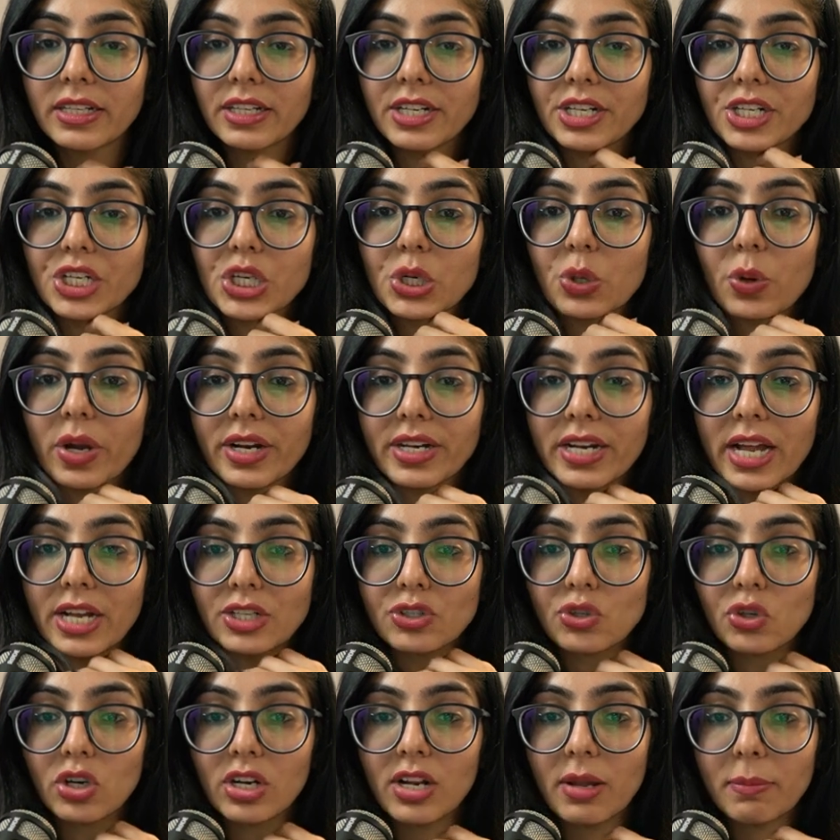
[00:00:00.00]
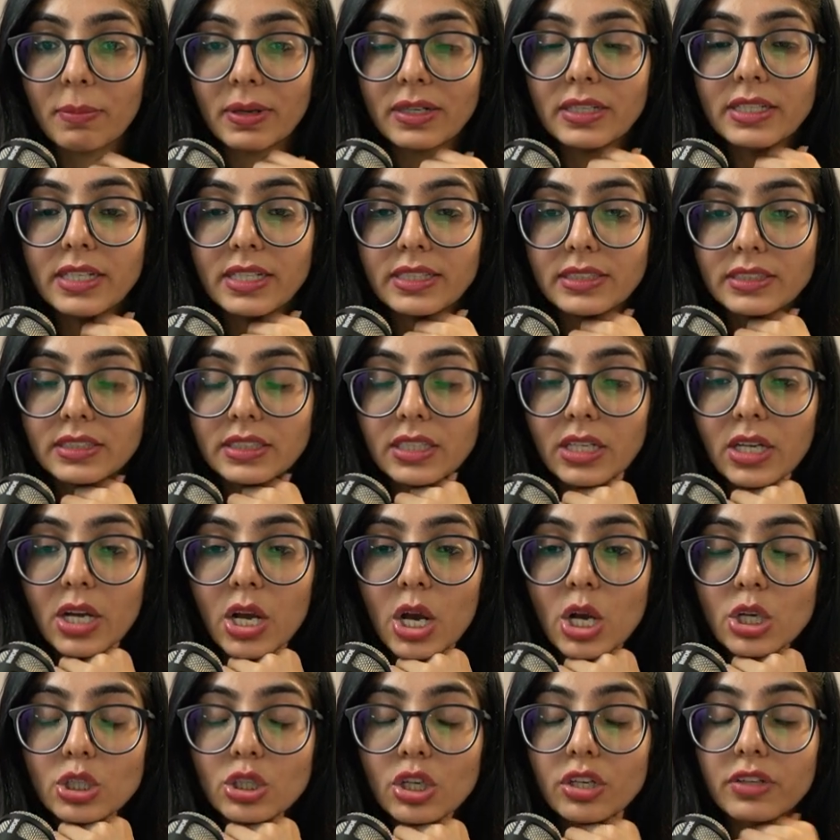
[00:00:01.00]
ratio and natural abundance,
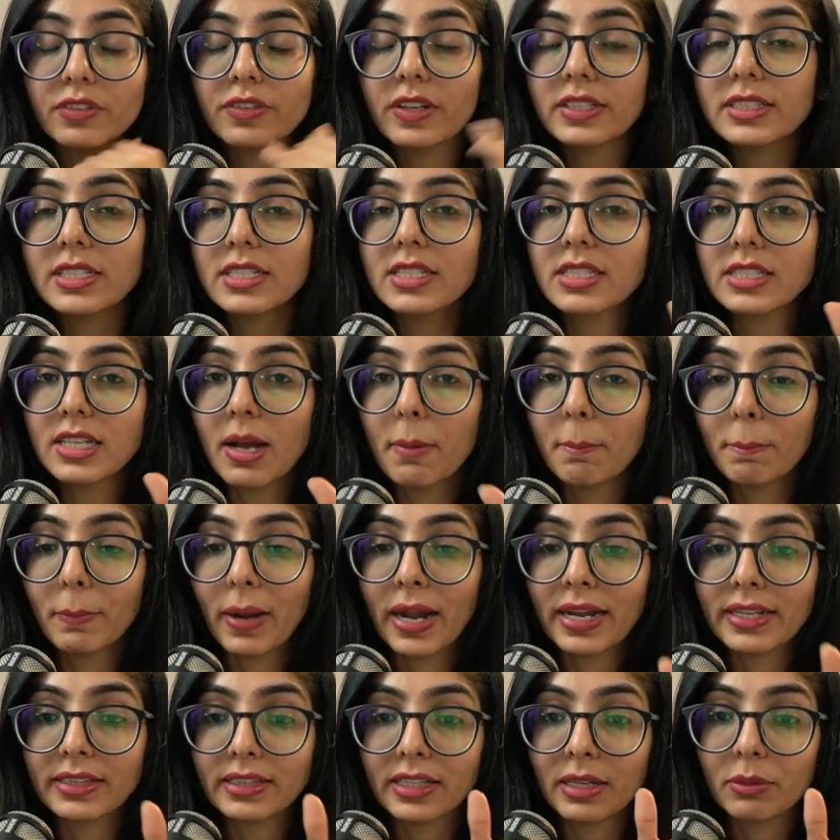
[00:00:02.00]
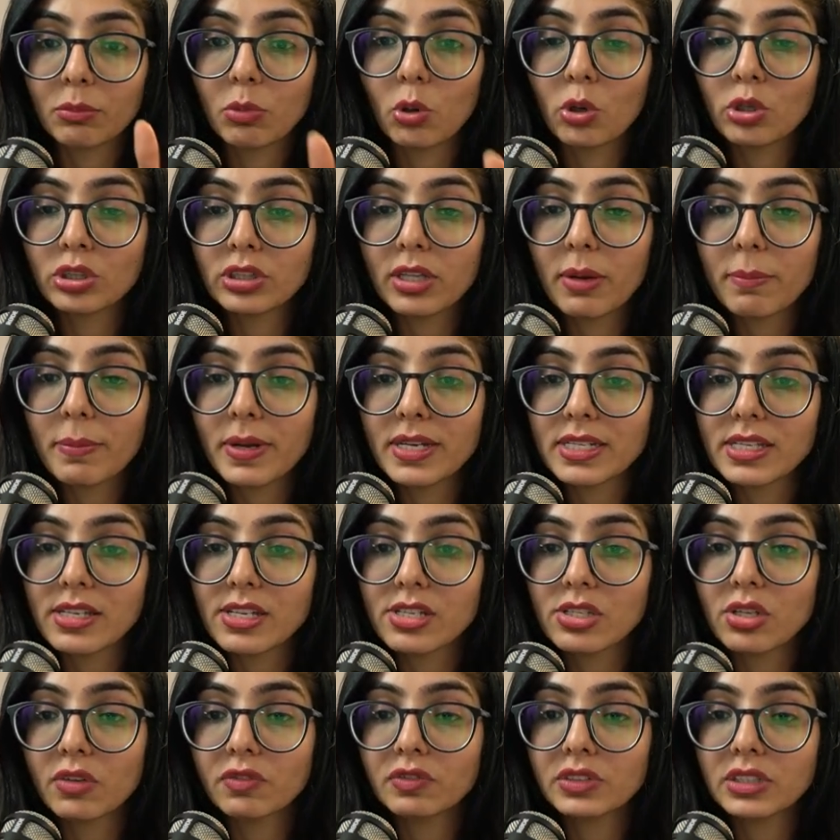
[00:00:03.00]
so if I just combine them on the
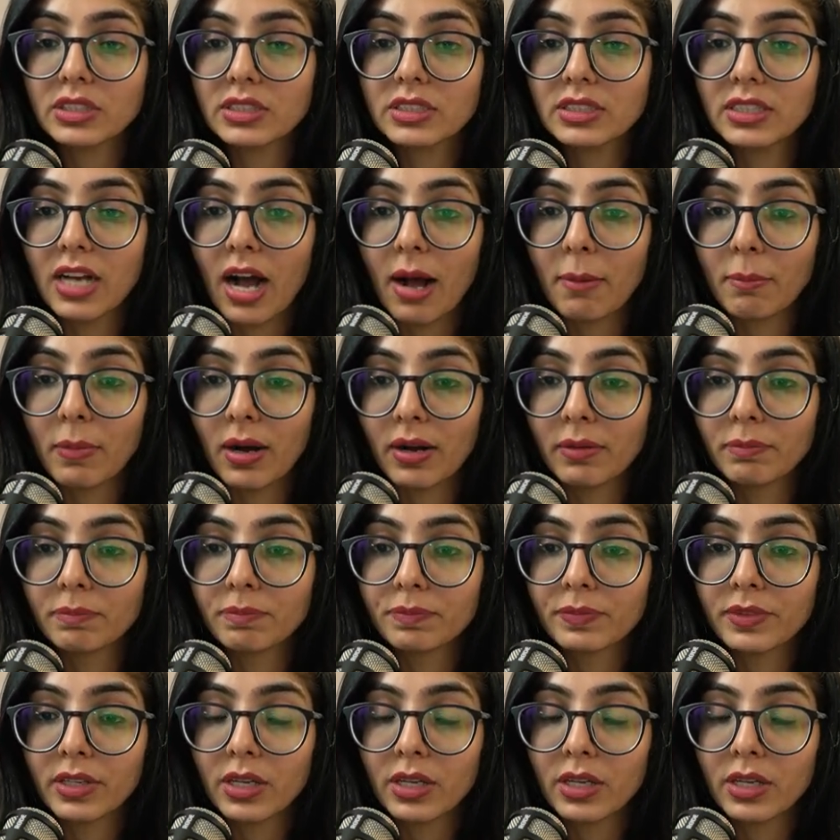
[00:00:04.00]
basis of this gamma,